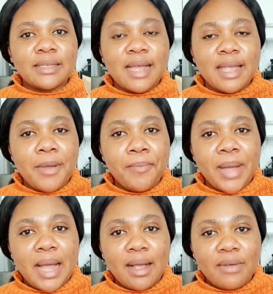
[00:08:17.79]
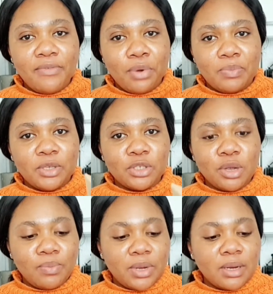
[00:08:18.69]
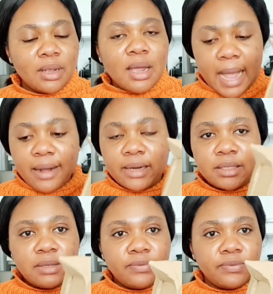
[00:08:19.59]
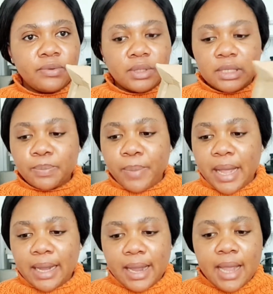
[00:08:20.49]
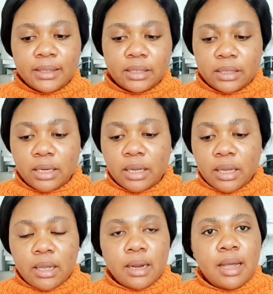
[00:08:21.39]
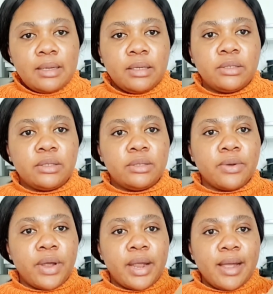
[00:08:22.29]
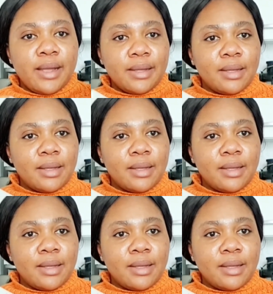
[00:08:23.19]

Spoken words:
So I came back from the shopping. I received this package, like it's 2 here.